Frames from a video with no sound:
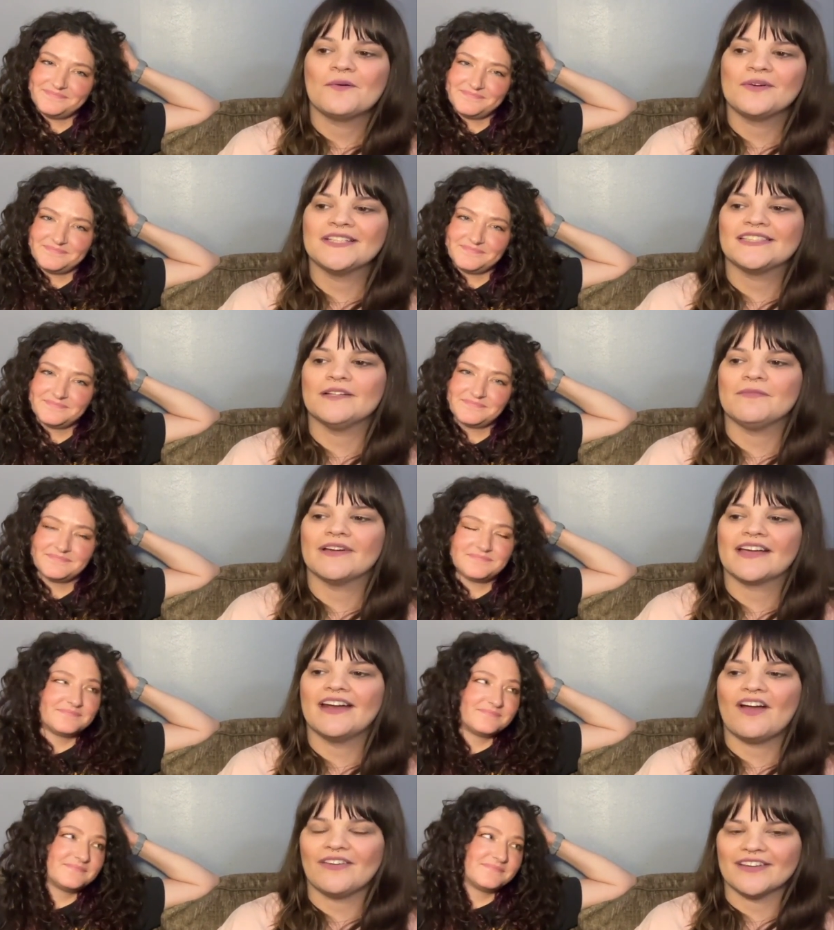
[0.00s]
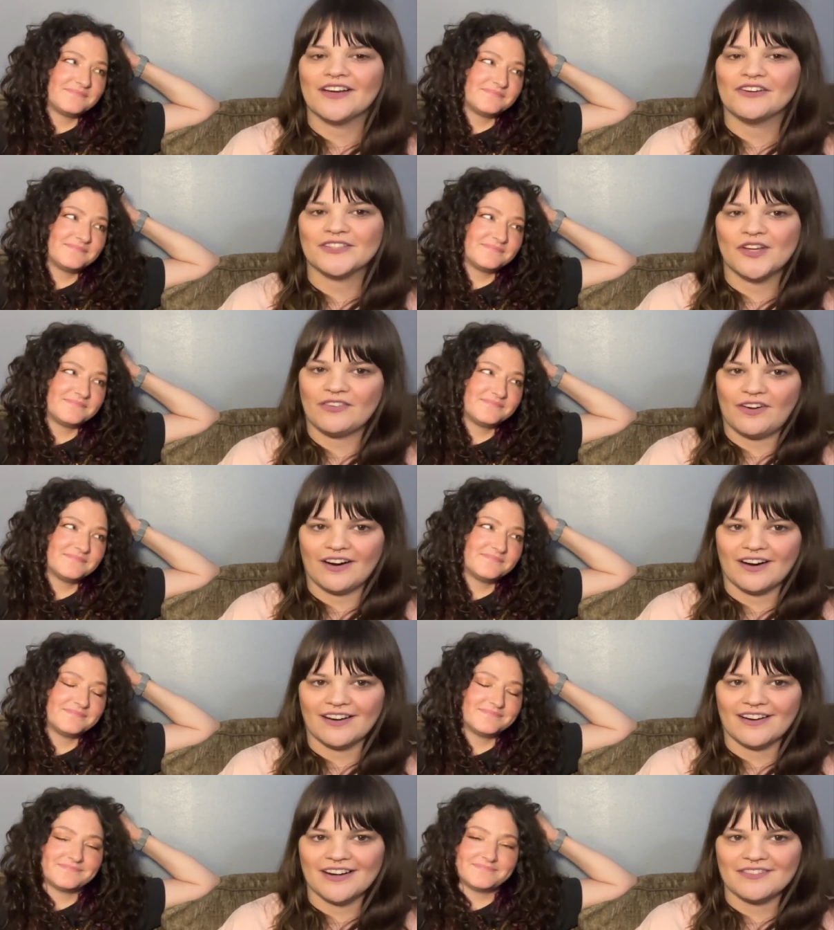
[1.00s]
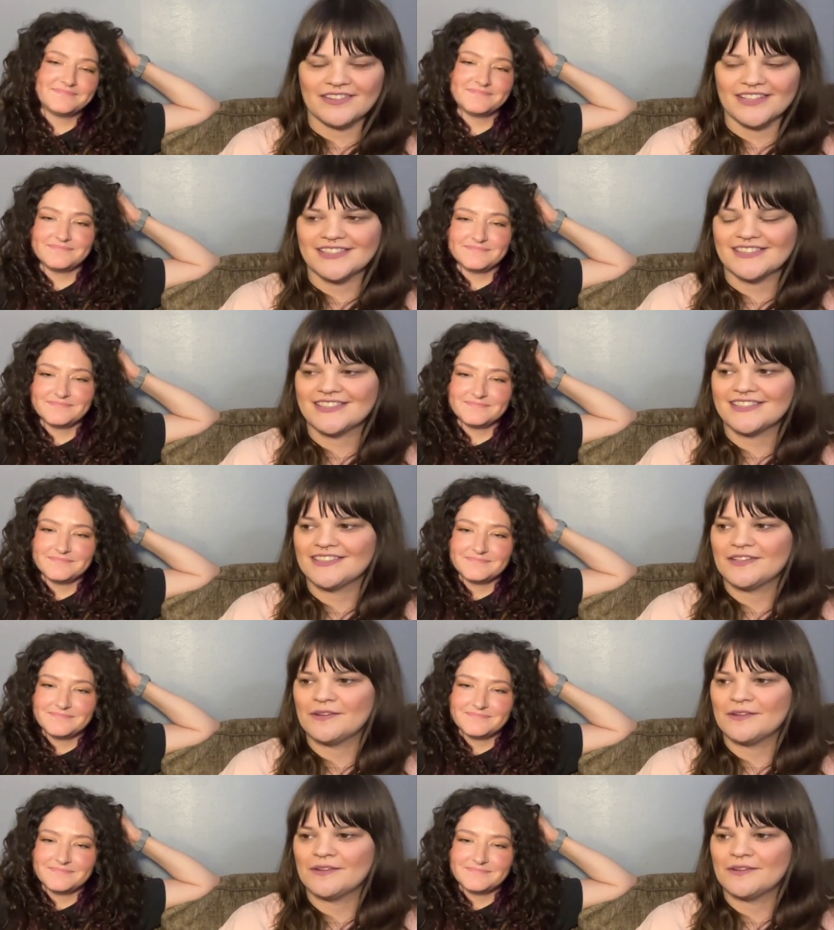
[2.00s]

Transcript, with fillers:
Speaker 1: Wisdom can only go so far if it's